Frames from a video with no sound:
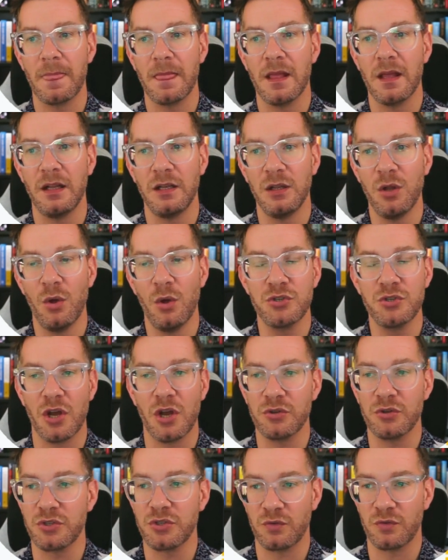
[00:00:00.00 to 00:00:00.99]
Launch all
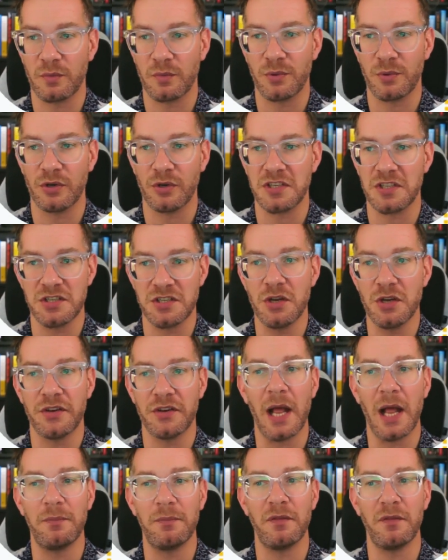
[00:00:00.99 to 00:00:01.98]
software products is not
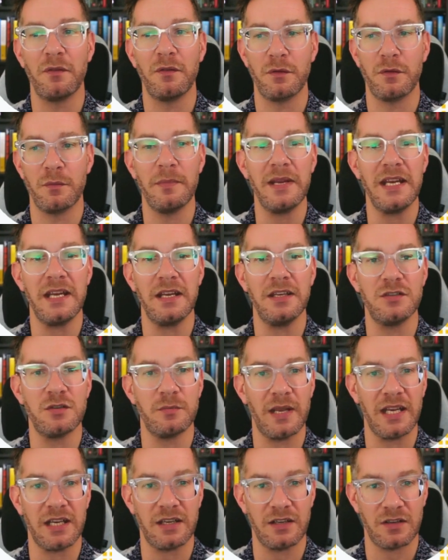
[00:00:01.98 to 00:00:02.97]
helpful for me to
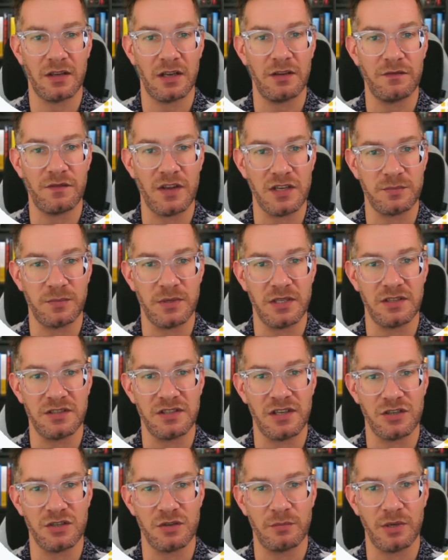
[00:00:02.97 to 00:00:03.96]
make an investment
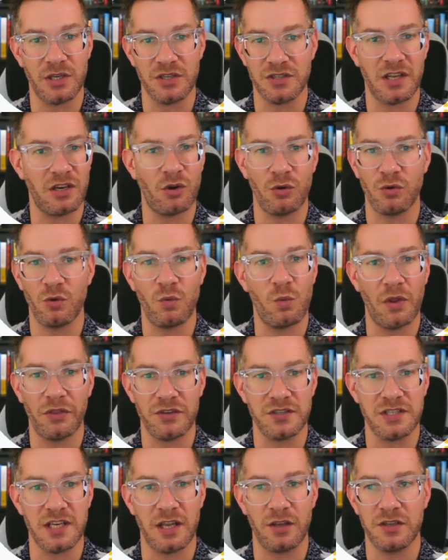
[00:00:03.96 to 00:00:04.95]
decision, because I don't know what
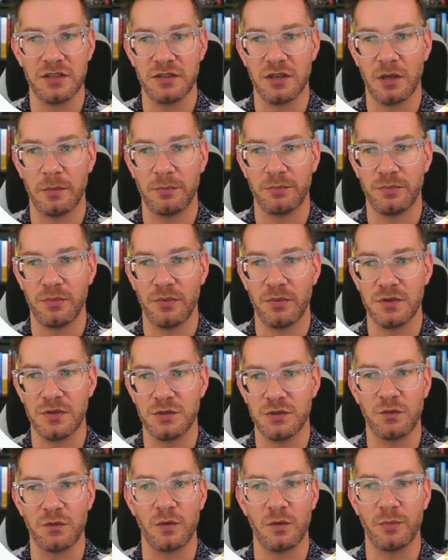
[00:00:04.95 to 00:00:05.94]
the
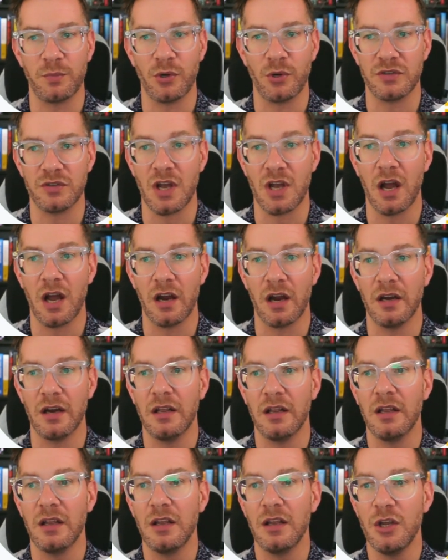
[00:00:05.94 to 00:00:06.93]
software products are.
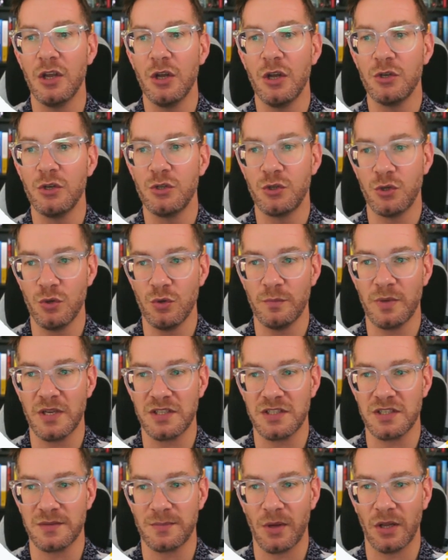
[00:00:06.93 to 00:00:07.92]
Tune
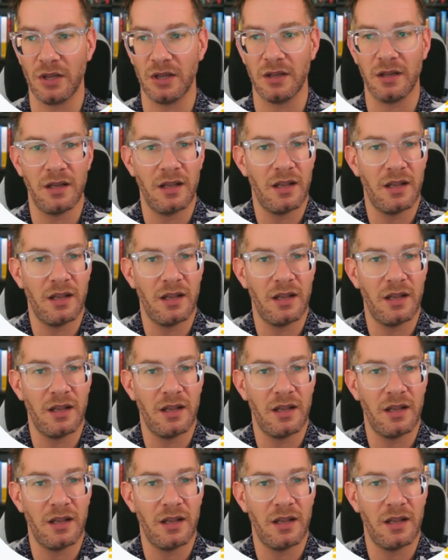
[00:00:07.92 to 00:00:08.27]
business model.